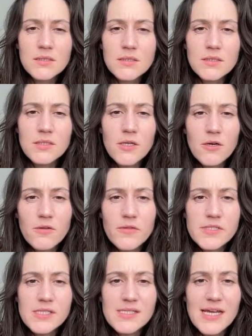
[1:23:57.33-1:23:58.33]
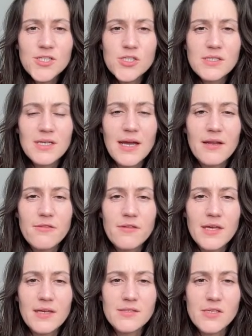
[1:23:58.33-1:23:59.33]
You know, this is actually the kind of
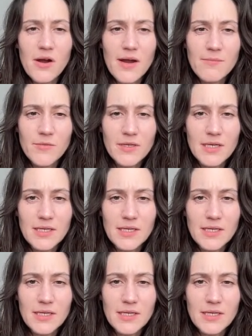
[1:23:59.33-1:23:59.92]
thing, sorry, I'm looking